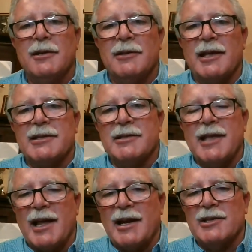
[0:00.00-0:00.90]
that
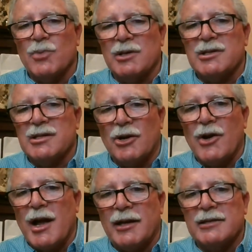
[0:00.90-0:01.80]
that is what the
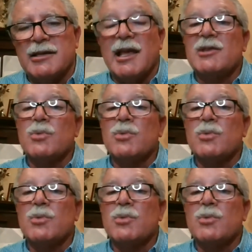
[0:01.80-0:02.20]
crack is and that's